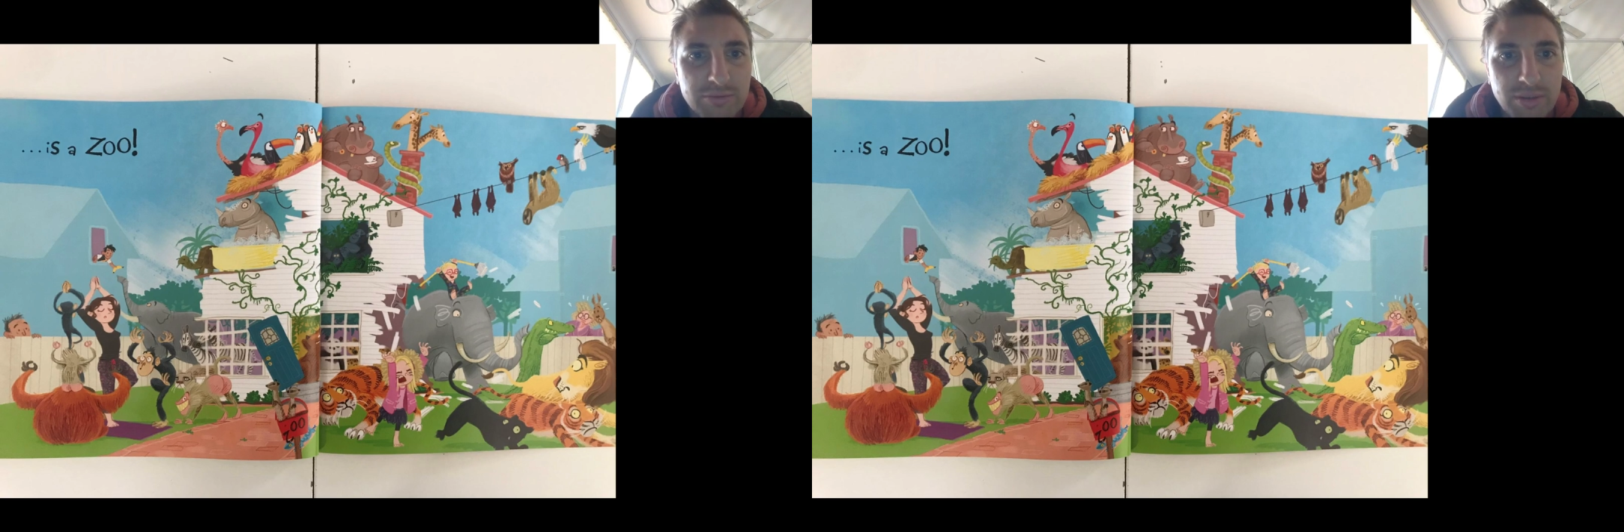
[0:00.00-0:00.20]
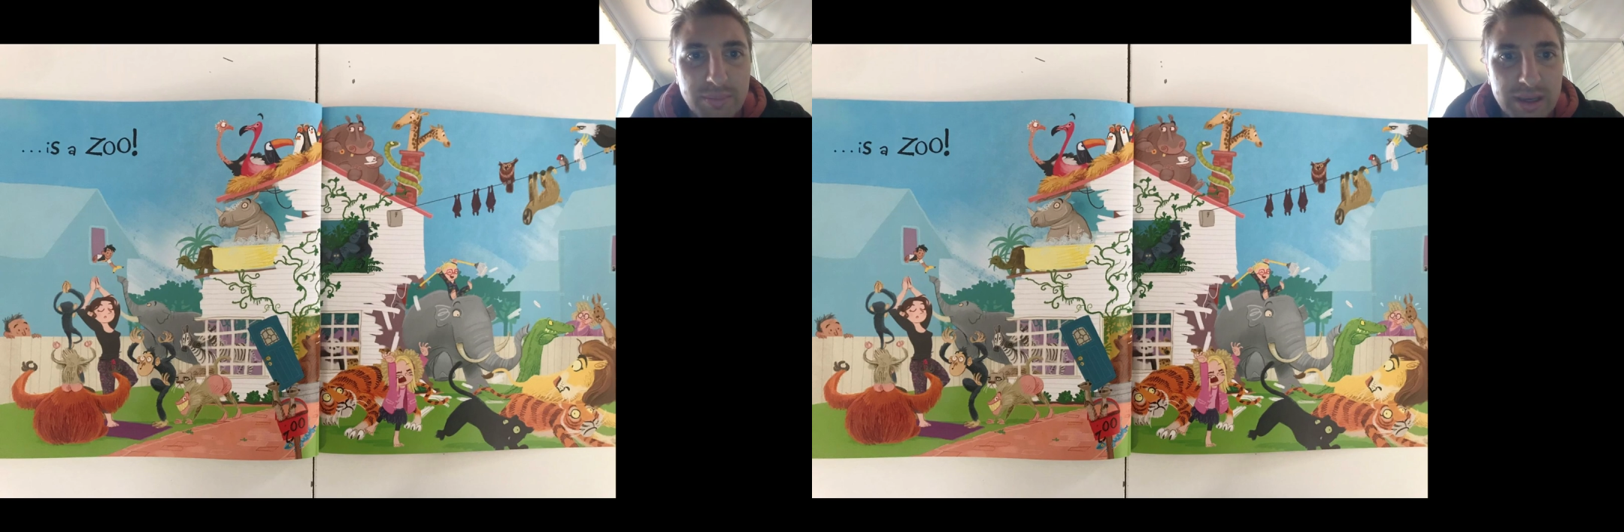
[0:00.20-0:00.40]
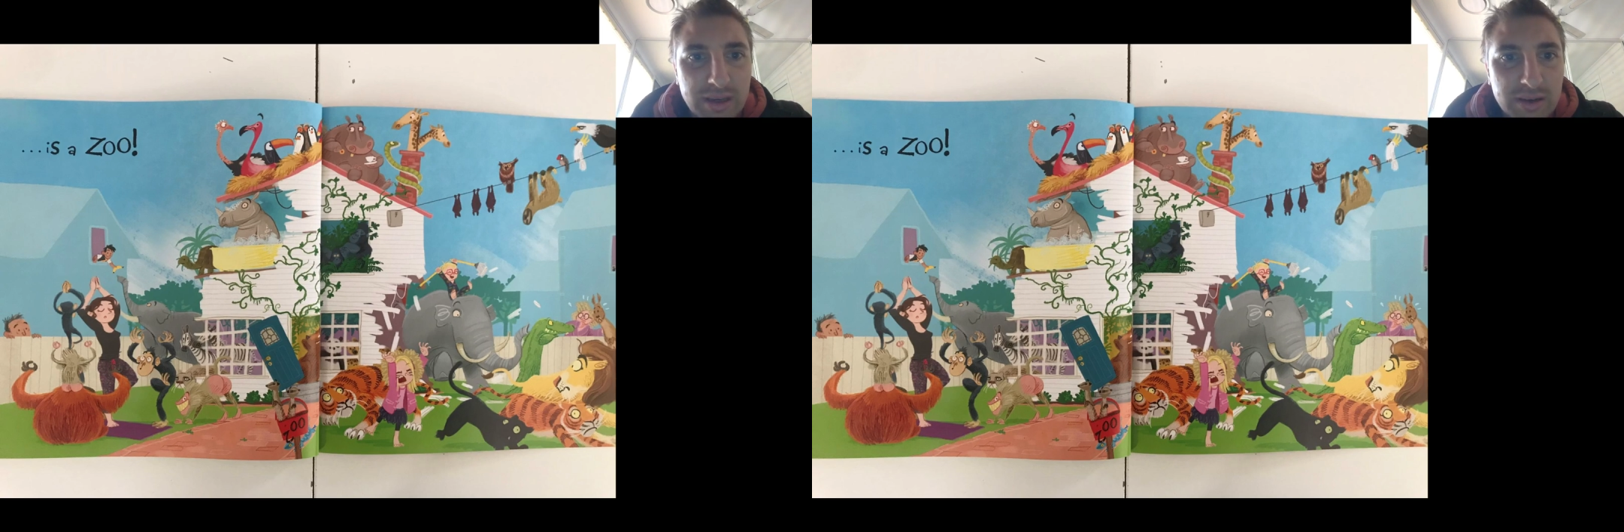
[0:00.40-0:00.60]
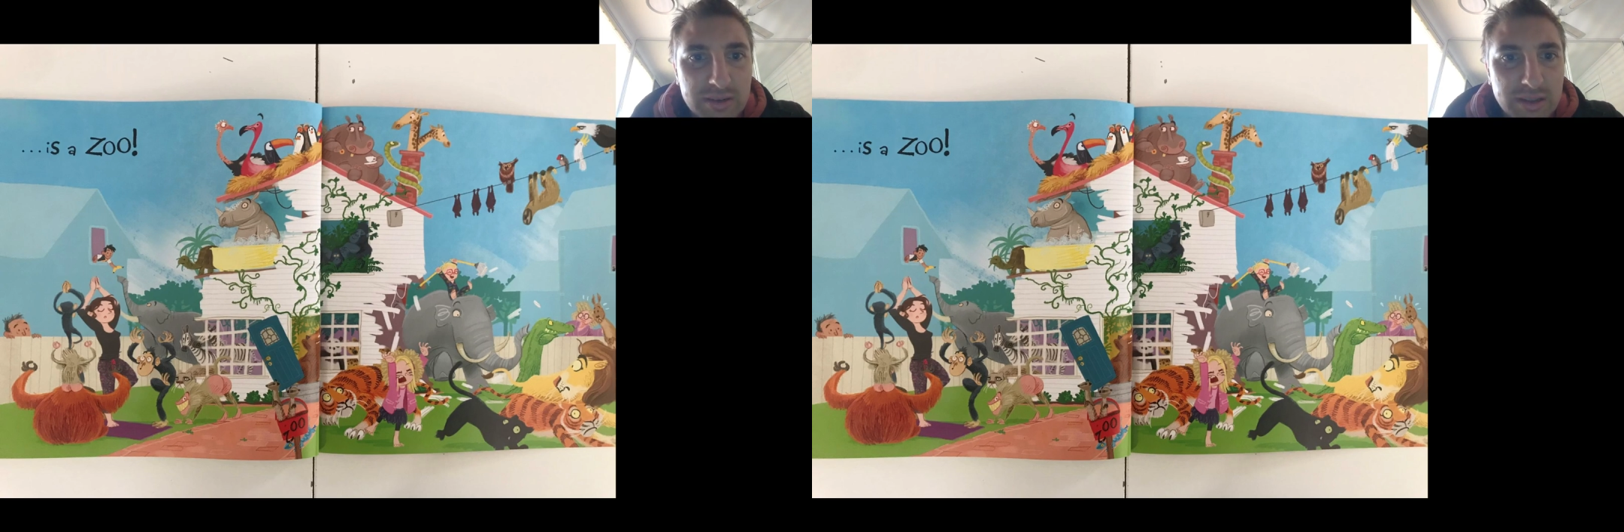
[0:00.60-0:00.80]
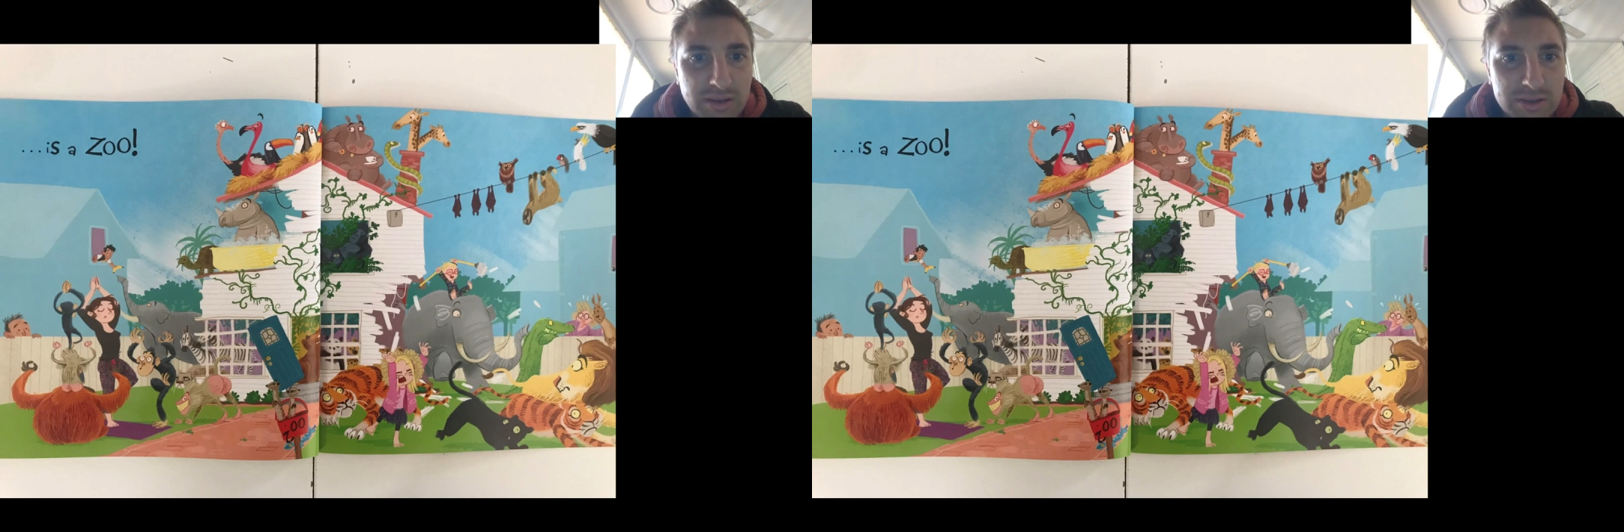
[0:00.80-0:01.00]

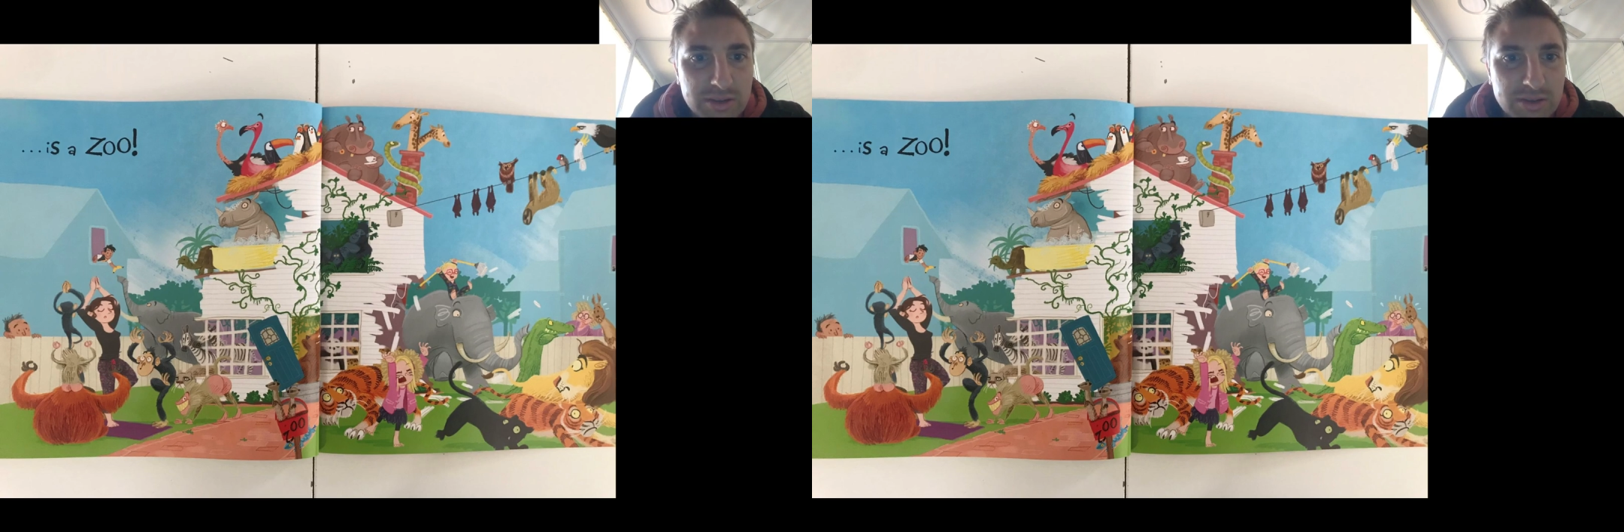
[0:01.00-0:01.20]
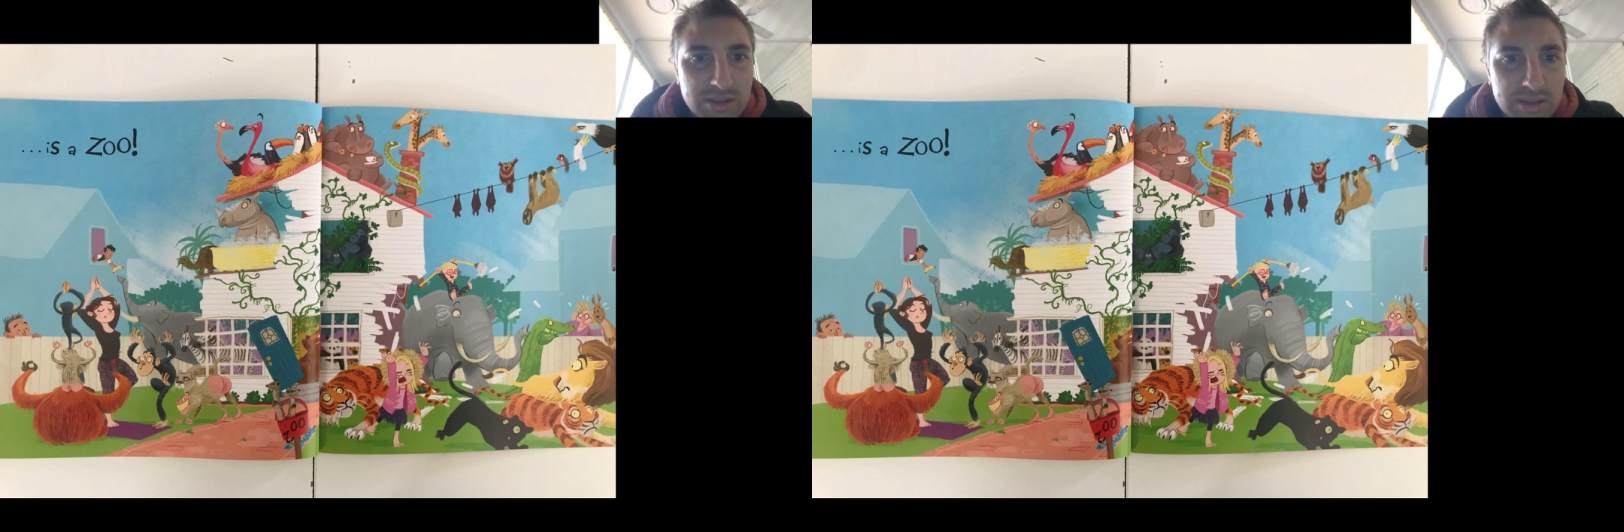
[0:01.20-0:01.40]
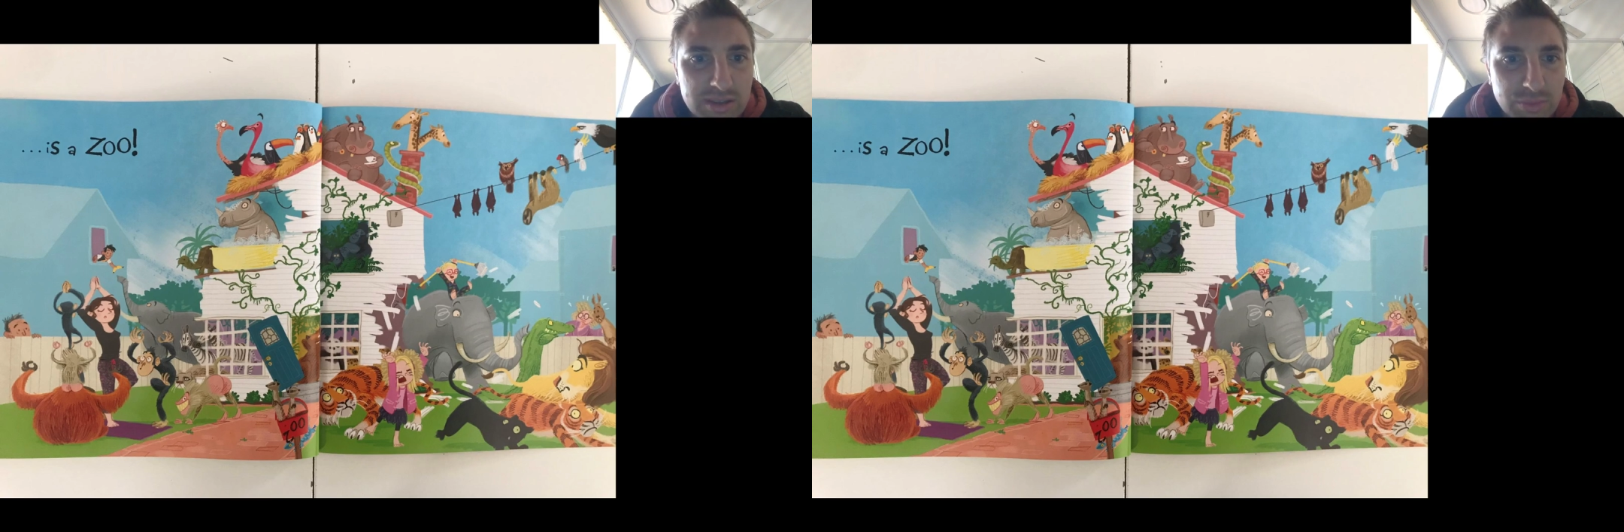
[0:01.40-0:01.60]
flamingos and ostriches,